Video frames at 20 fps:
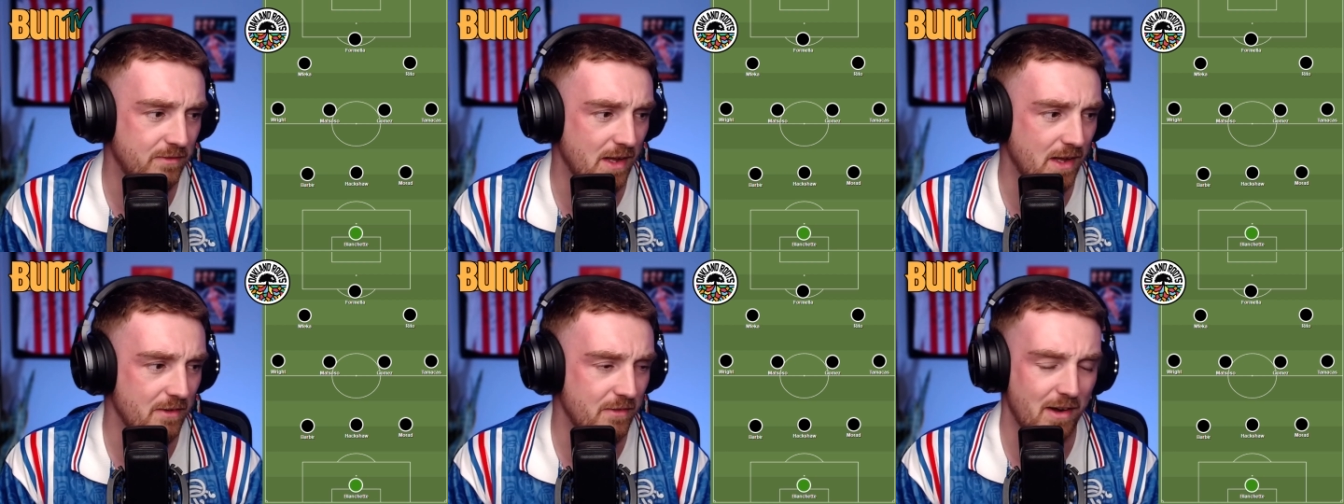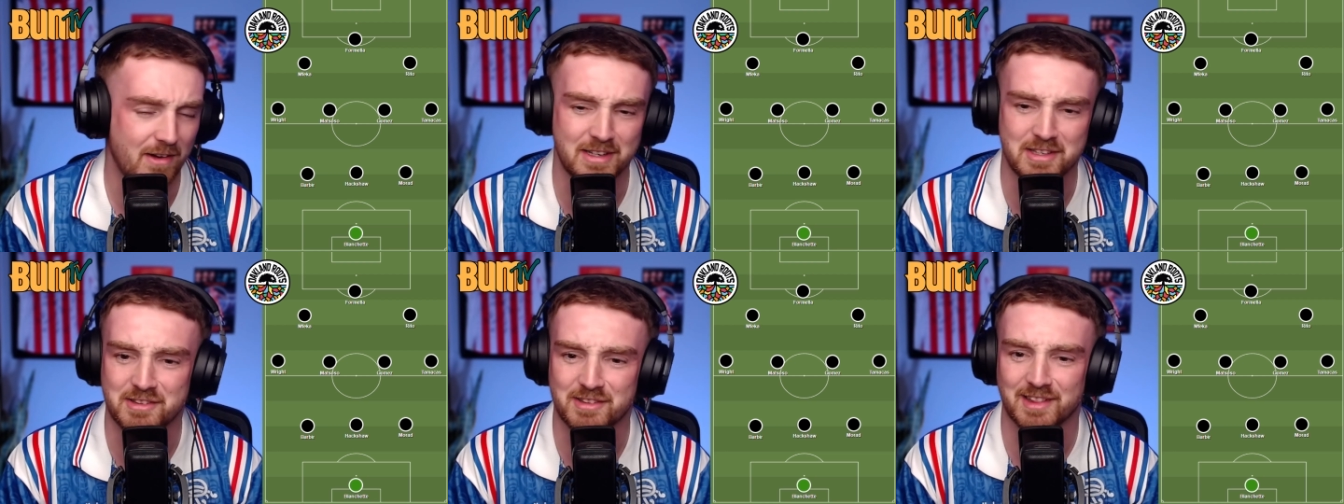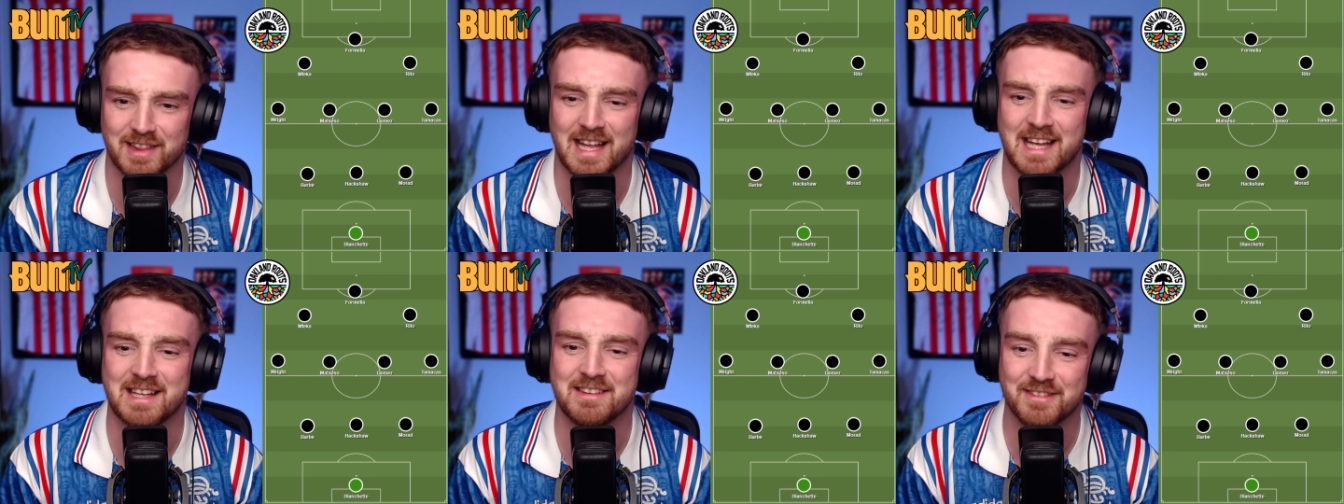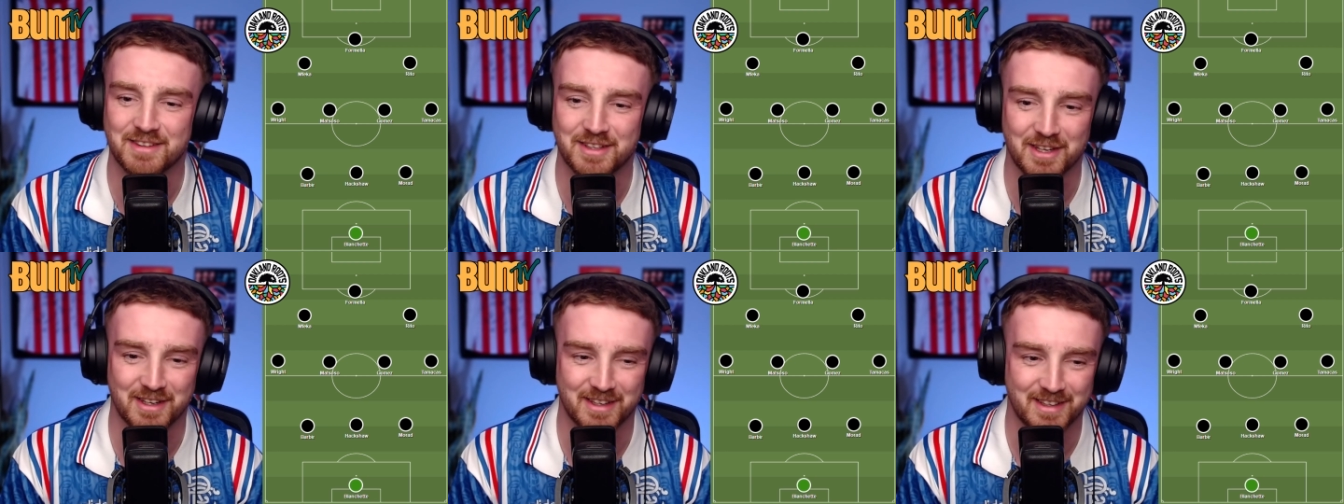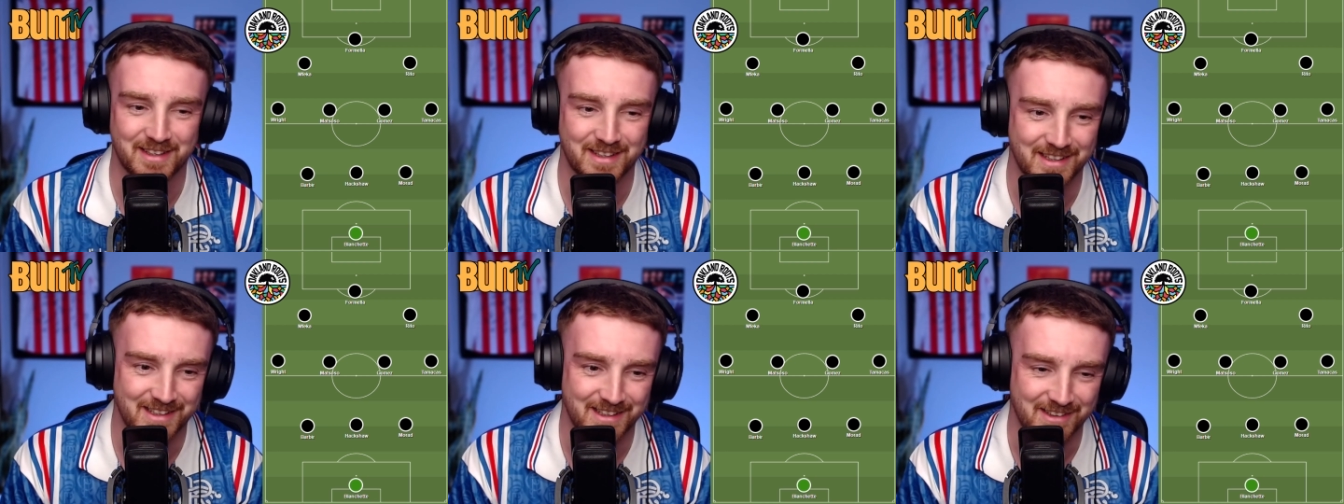a very slender
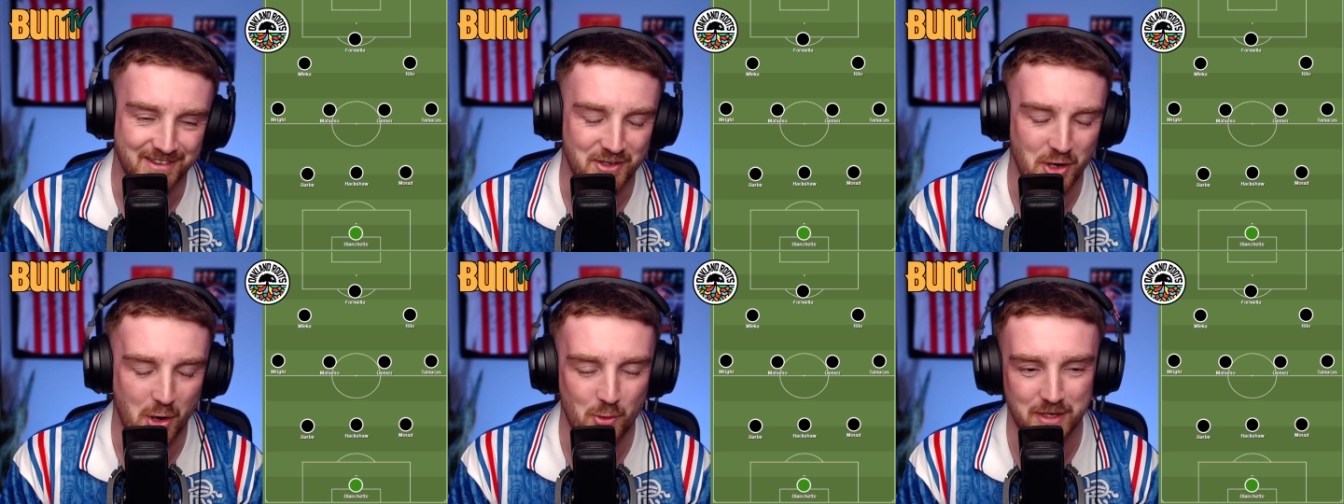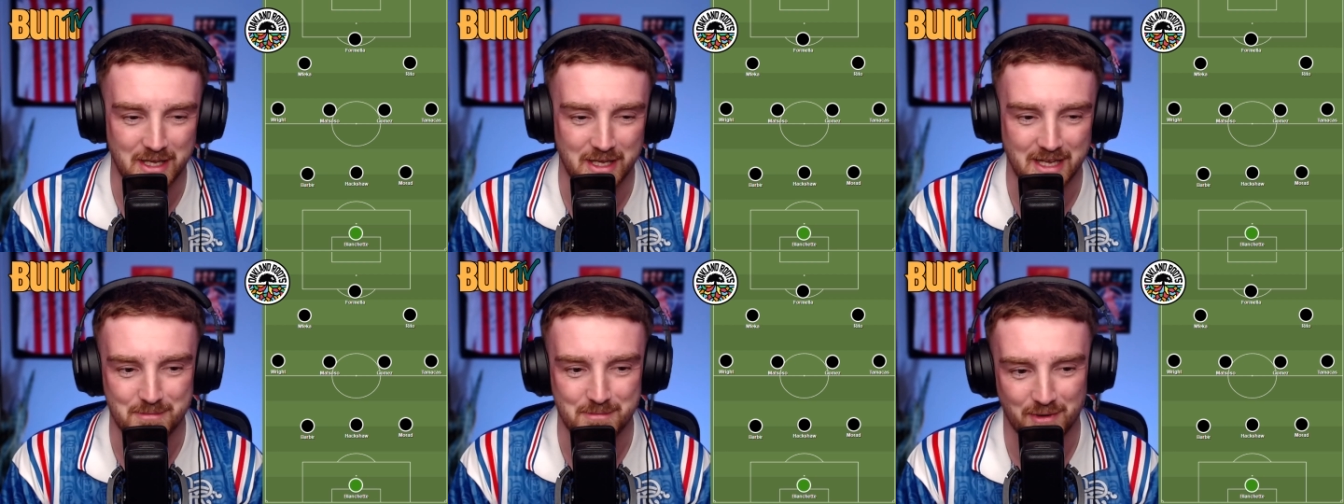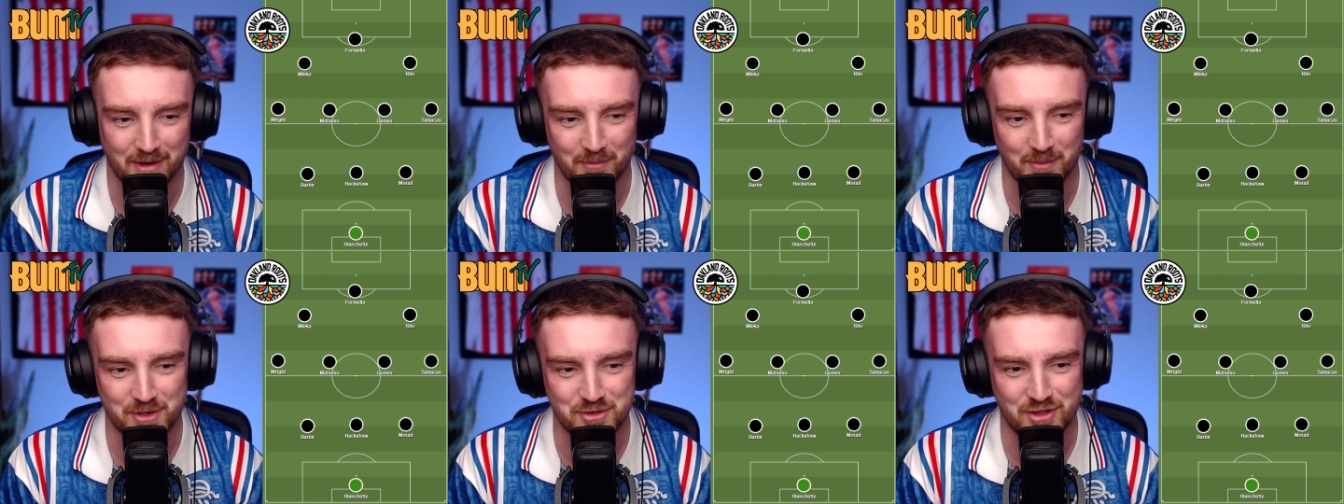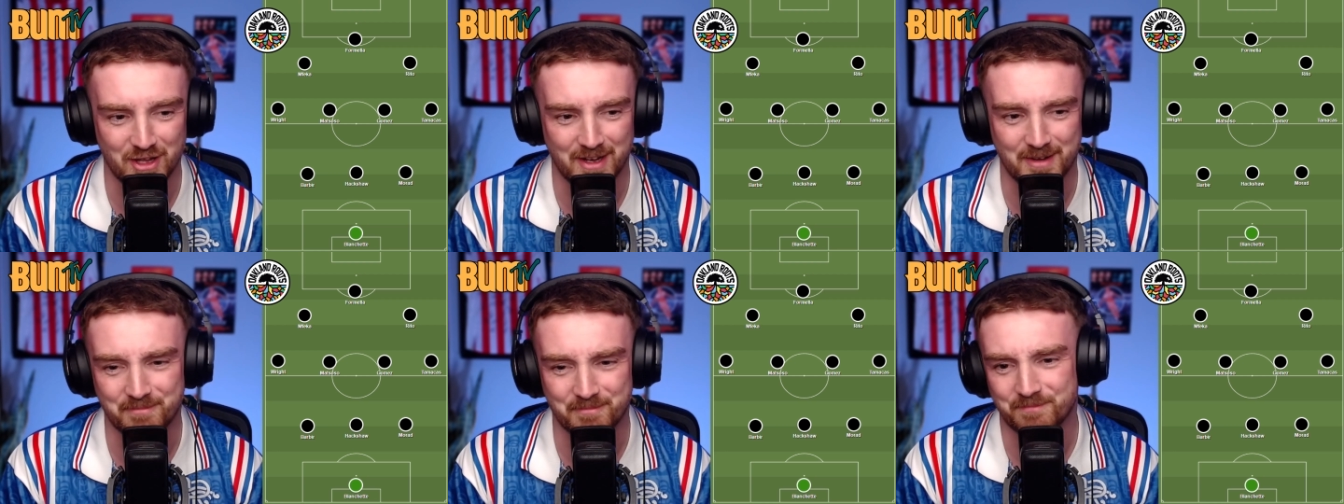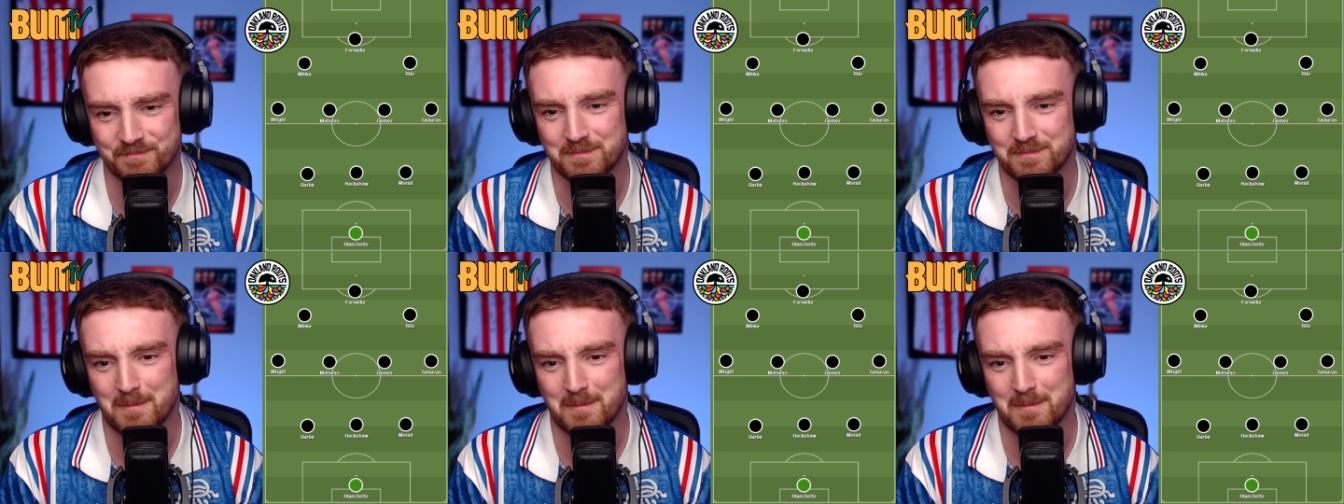goalkeeper, which um,